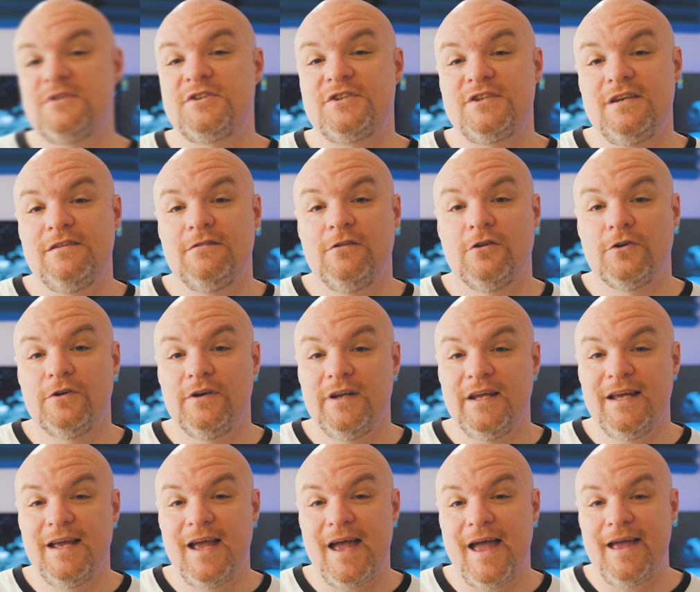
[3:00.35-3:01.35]
machine
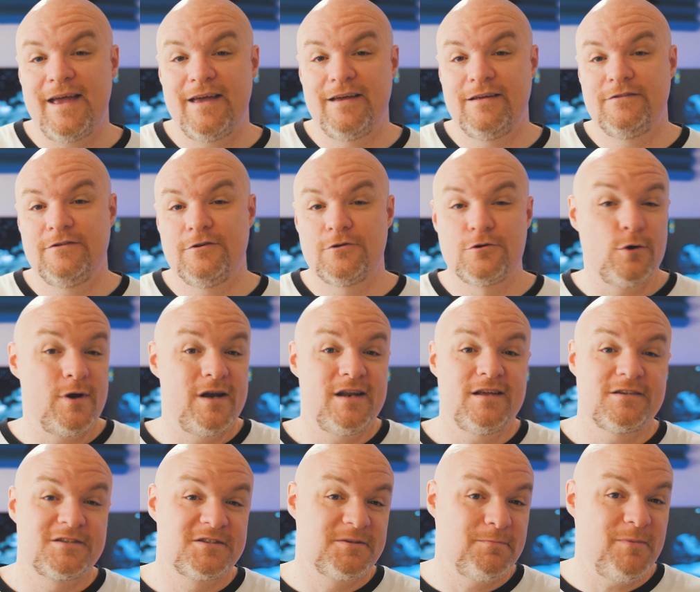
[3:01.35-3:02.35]
learning and you're
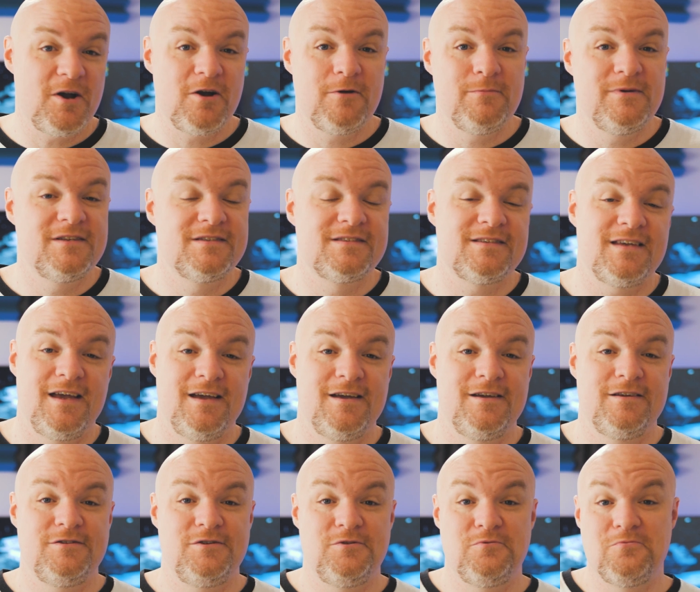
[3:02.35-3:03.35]
creating experiments
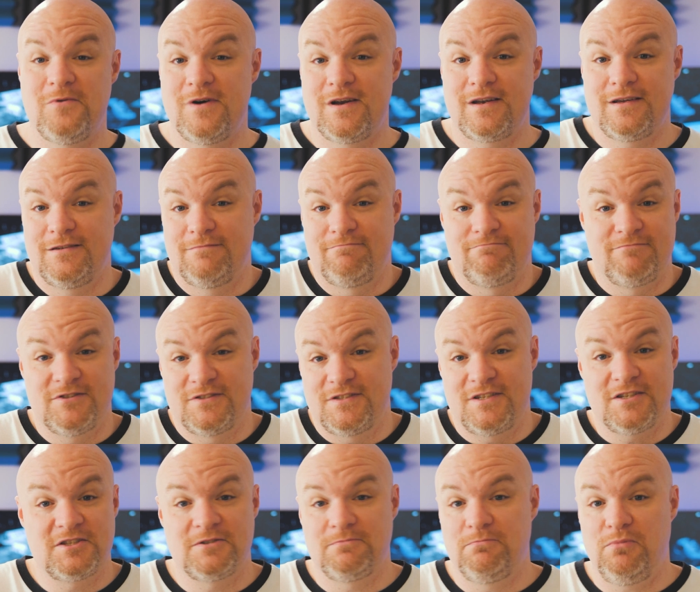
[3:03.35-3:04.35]
and you want to just
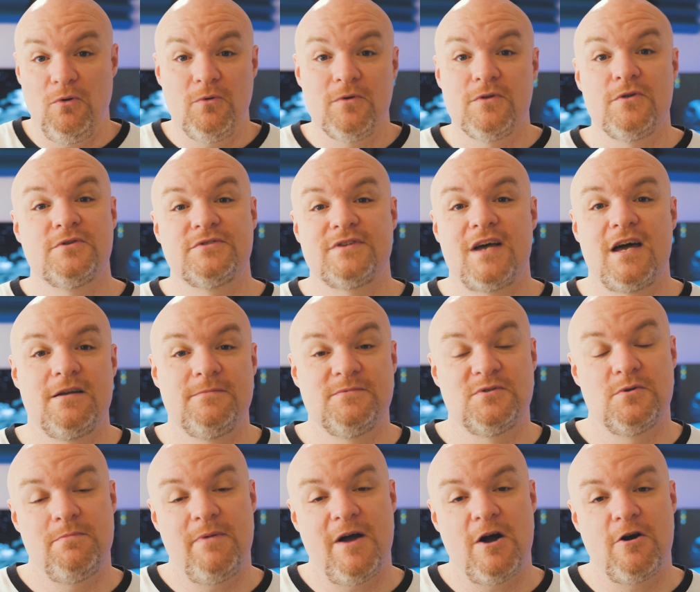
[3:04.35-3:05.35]
explore those items
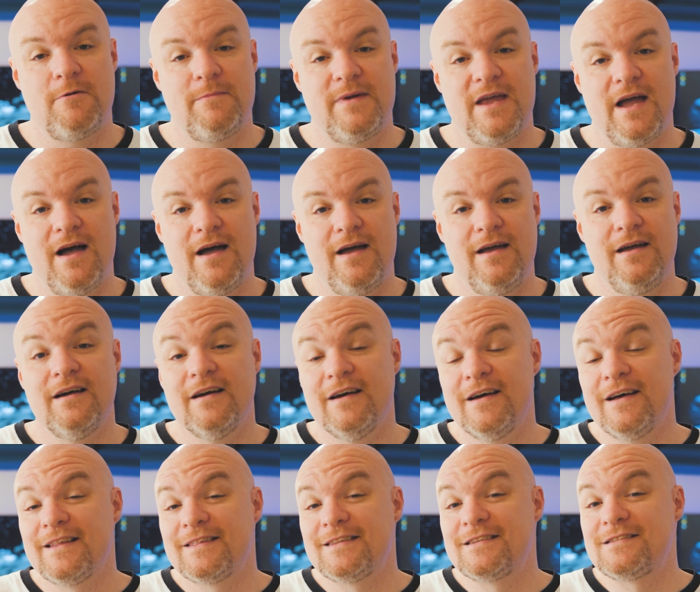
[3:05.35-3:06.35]
with Power BI,
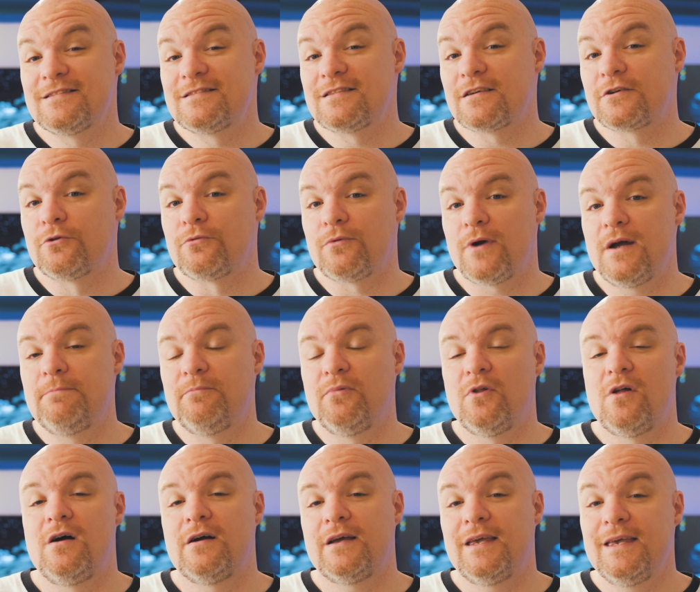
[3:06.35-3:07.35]
this is a great
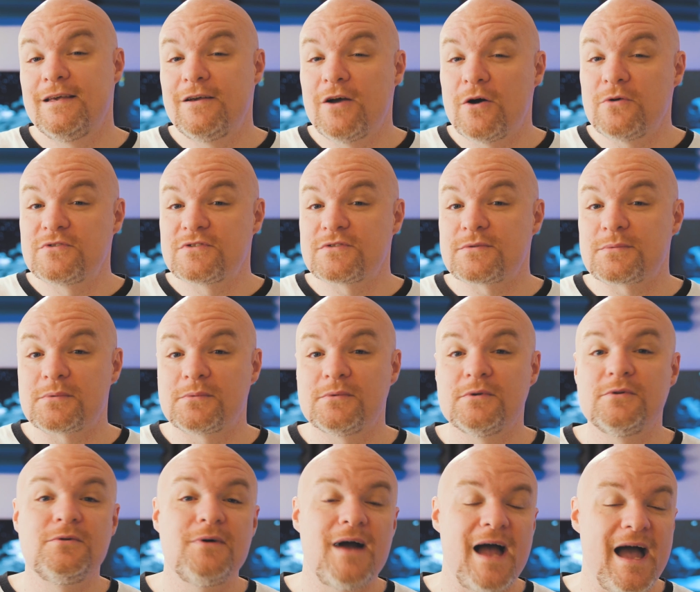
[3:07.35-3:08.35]
blog. He goes
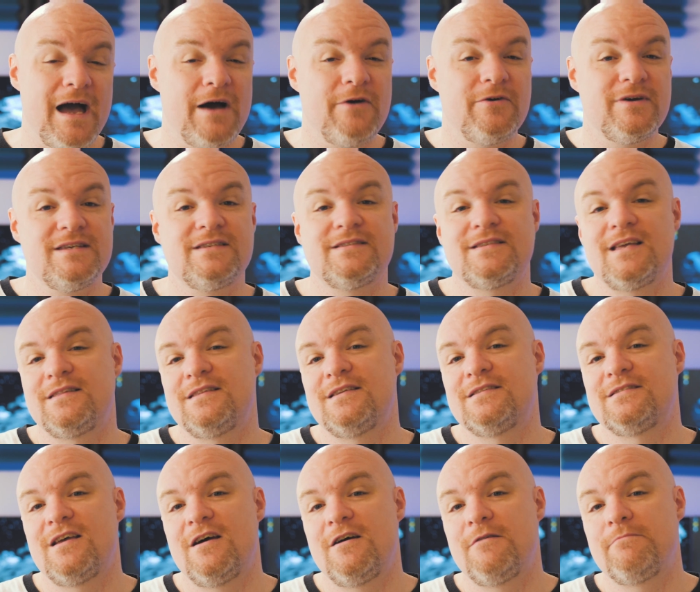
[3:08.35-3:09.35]
through how he set
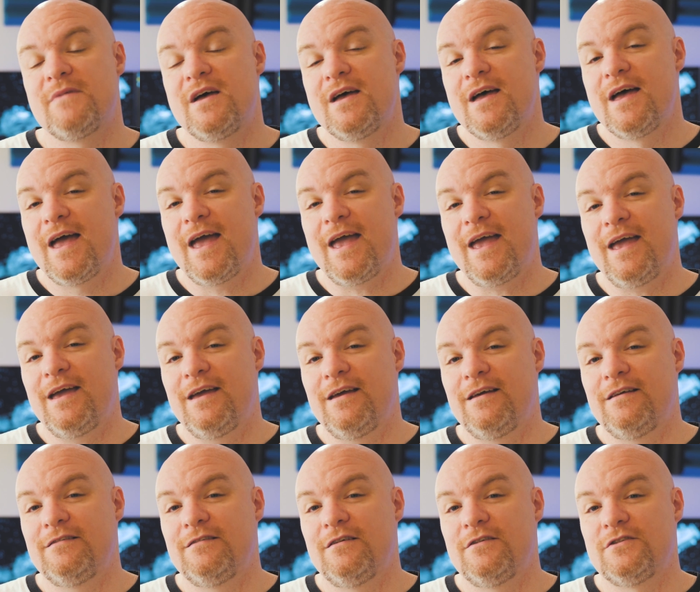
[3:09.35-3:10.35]
this up
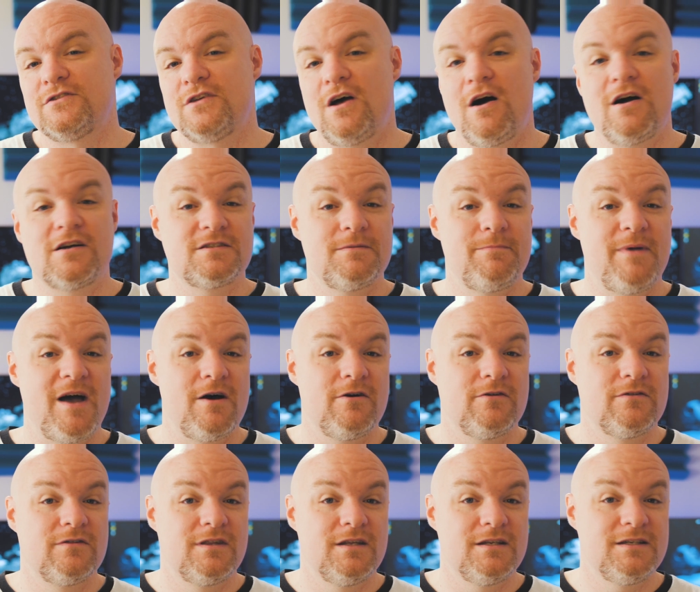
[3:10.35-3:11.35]
and talks
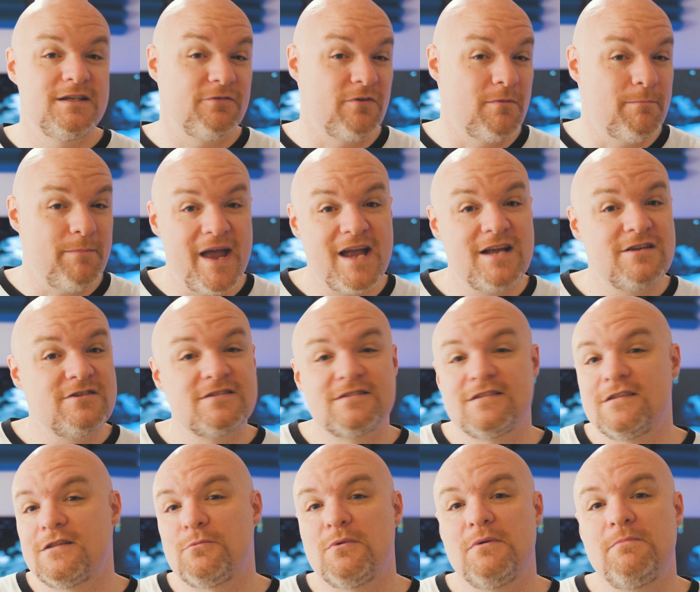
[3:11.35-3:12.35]
about the different pages
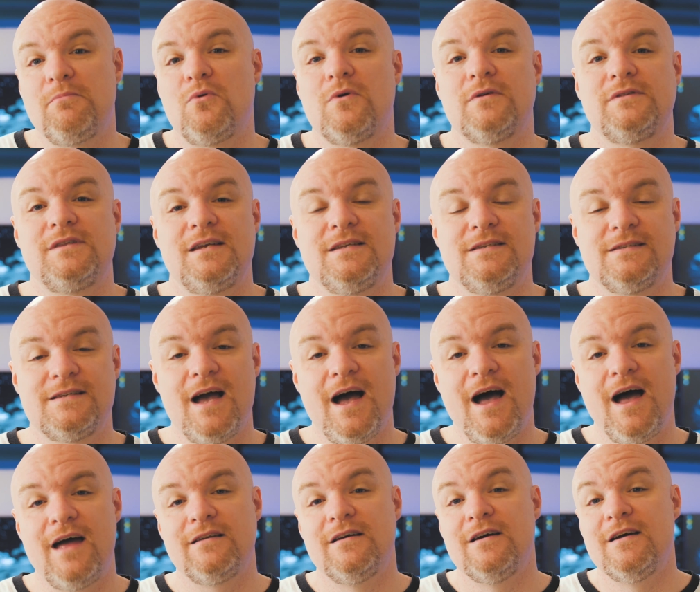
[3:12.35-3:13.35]
in the report that he's
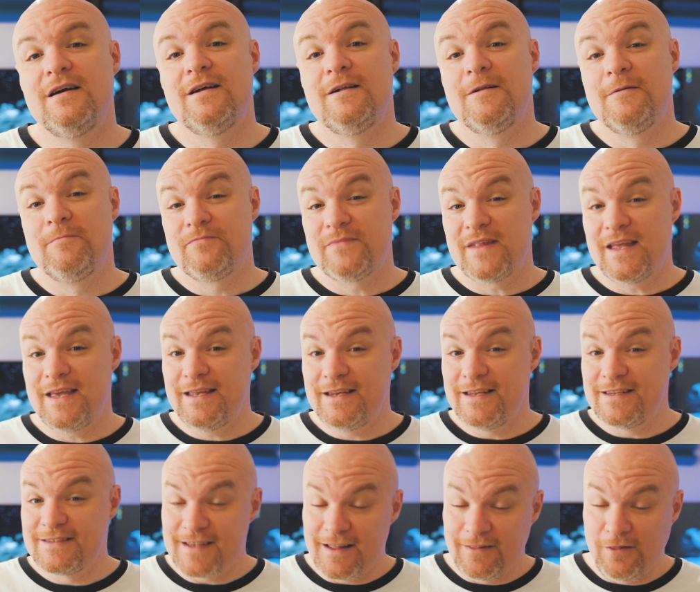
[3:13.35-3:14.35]
got, it
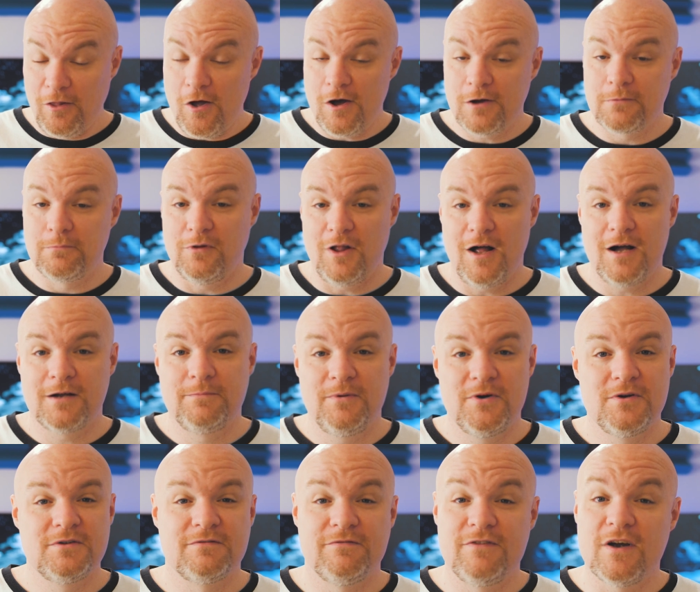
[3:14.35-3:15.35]
is a long blog
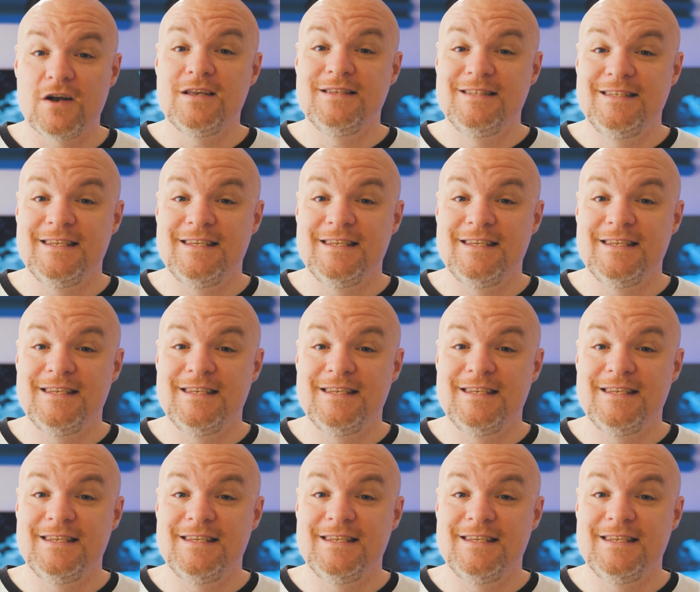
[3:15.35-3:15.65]
post, very